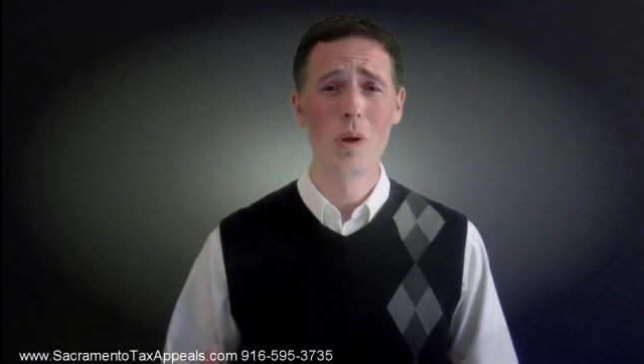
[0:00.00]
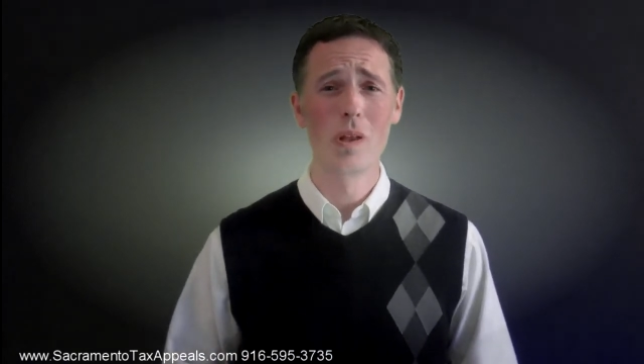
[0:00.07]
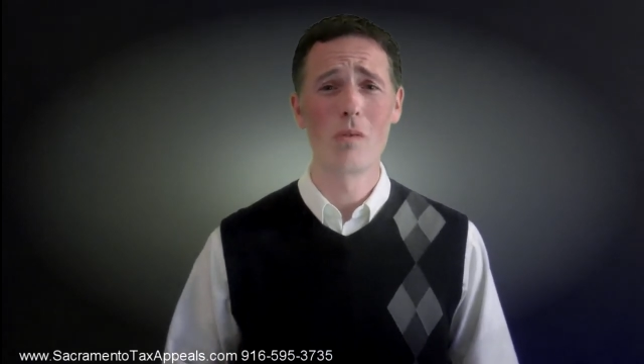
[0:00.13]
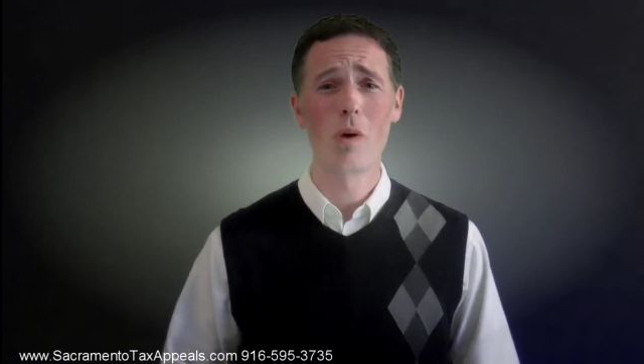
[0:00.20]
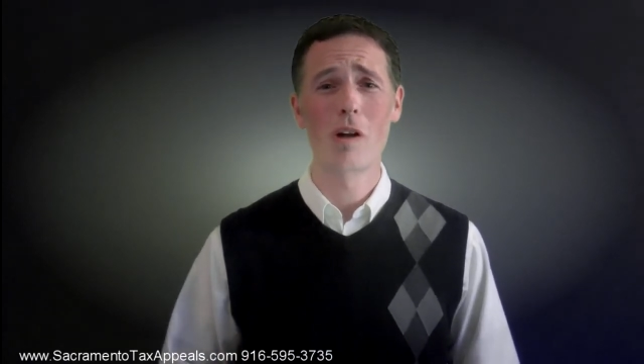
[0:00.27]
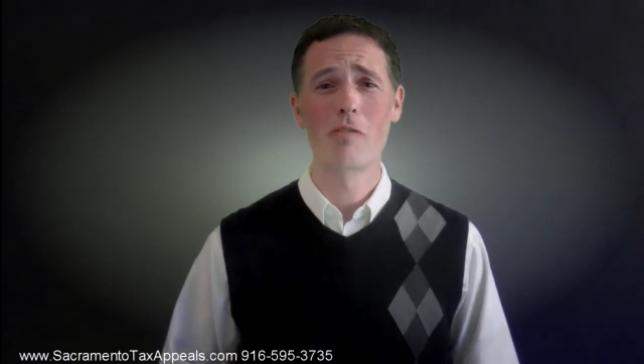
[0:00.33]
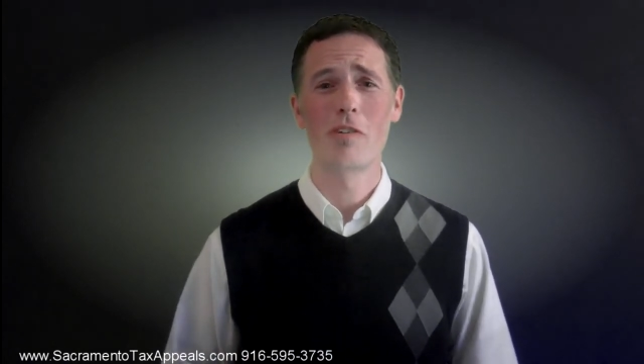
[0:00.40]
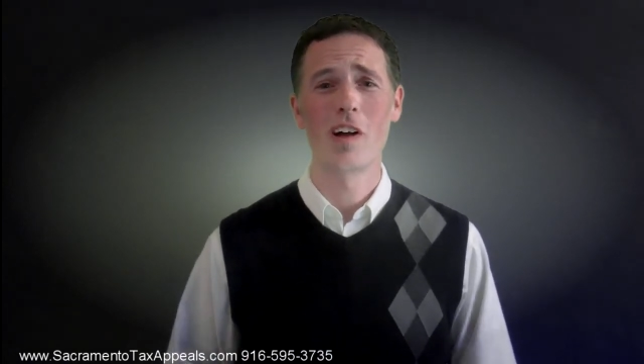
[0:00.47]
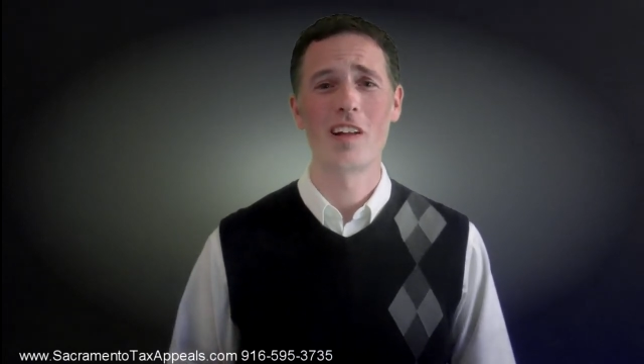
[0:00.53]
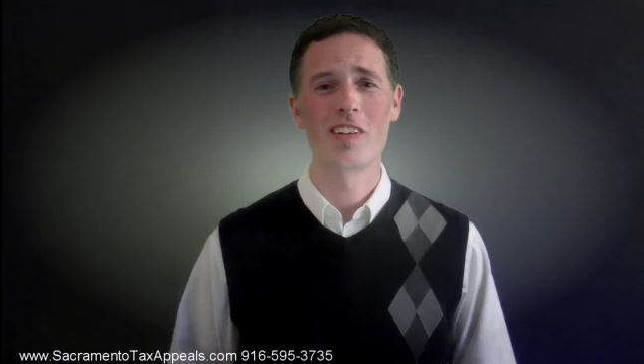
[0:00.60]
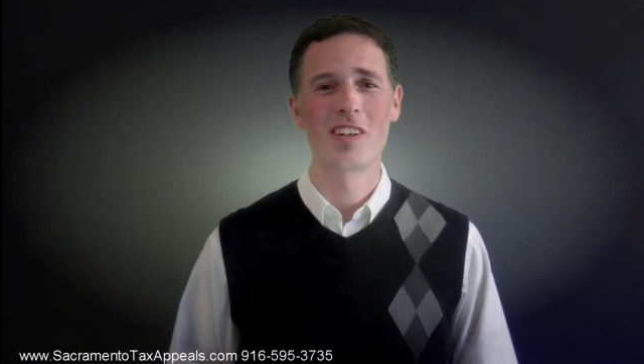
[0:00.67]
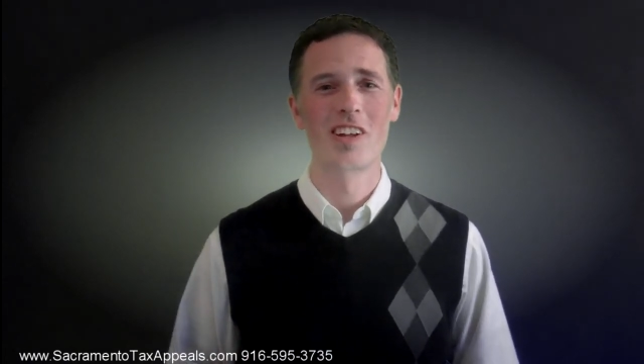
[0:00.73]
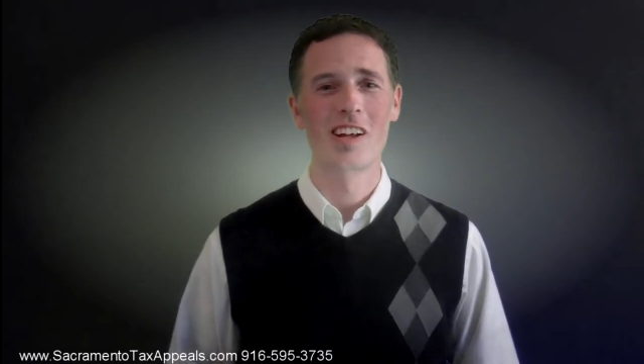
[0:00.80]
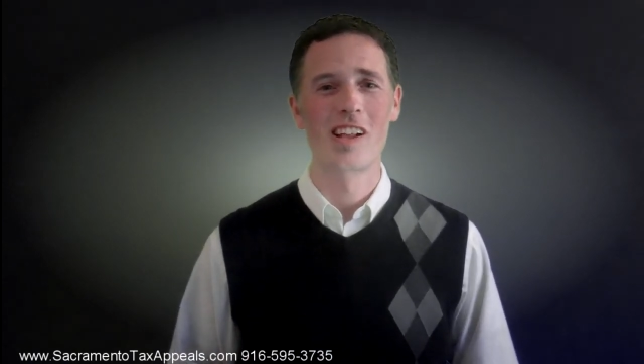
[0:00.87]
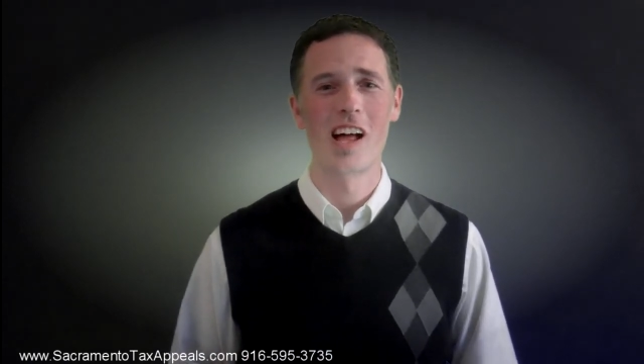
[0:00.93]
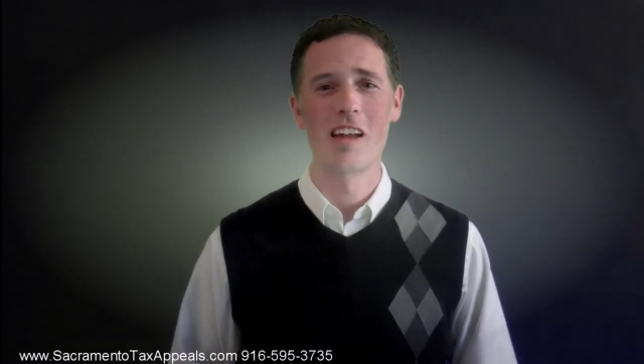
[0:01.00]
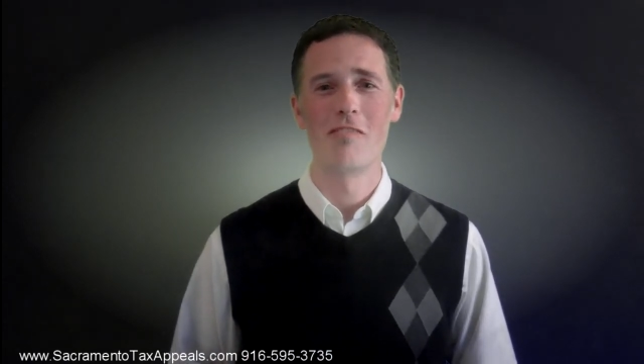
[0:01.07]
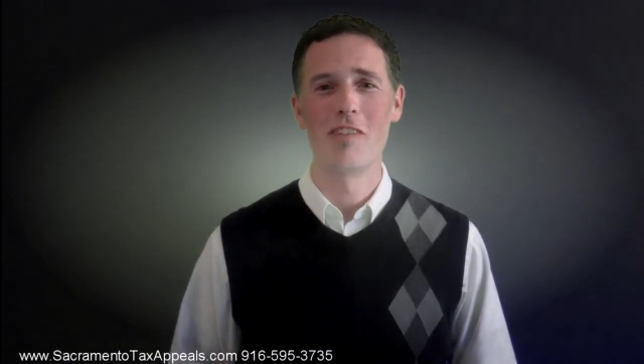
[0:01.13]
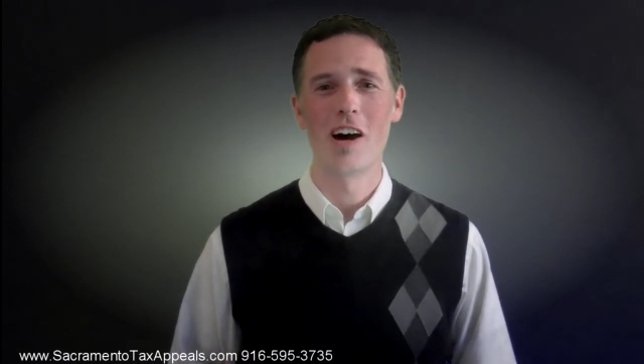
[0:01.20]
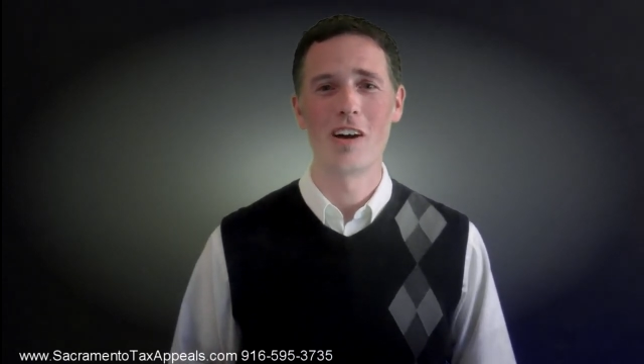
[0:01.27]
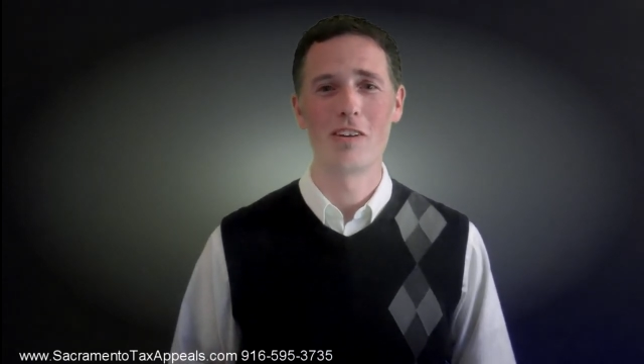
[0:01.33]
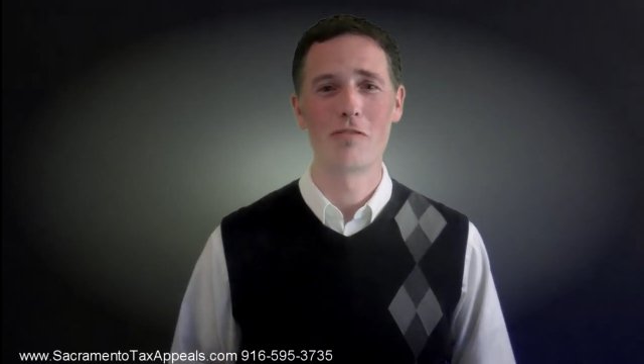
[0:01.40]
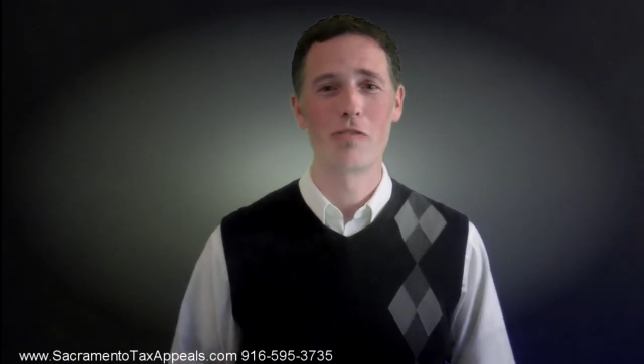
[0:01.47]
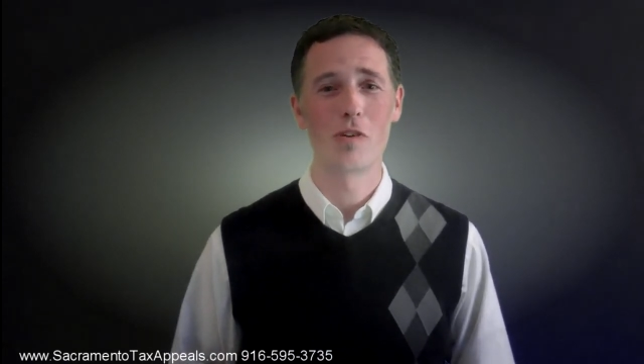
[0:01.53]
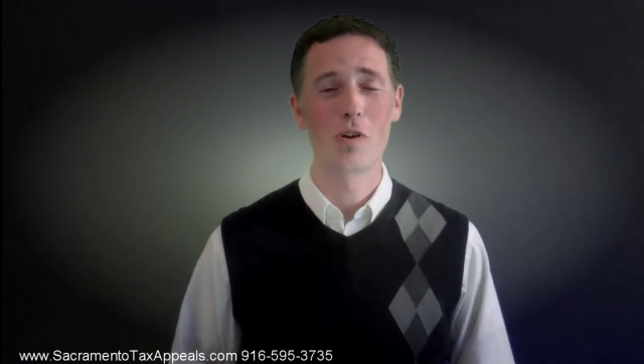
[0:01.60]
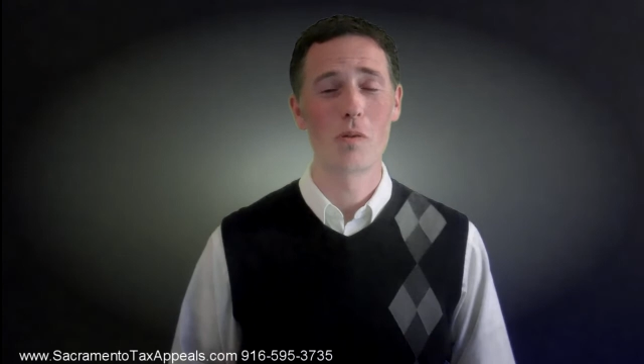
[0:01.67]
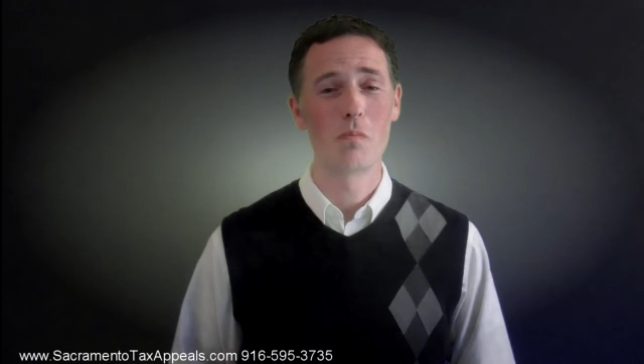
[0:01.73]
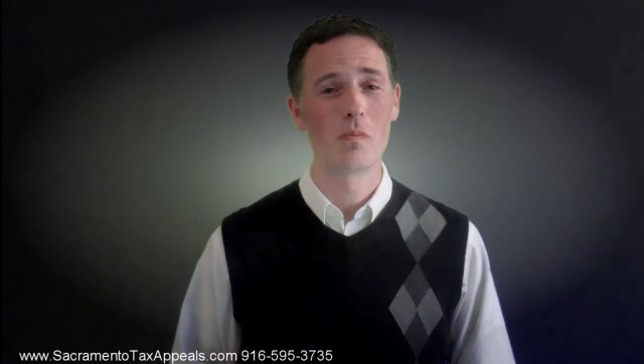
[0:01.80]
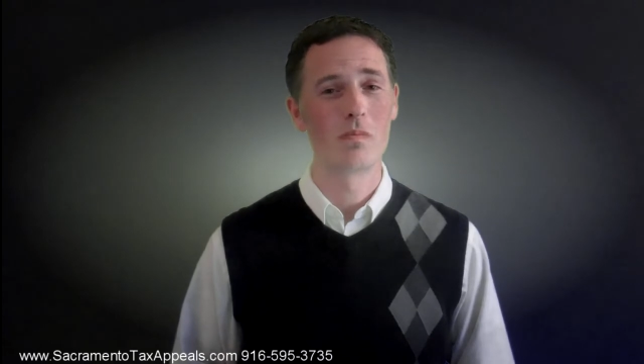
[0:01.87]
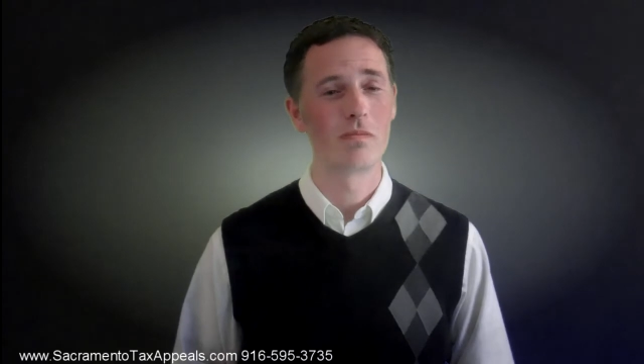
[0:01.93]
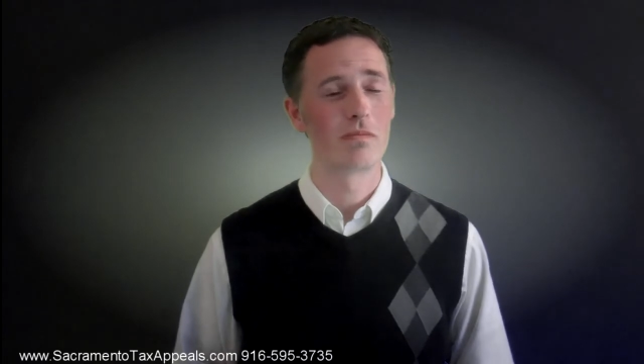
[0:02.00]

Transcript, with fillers: really want to fill out the decline in value form,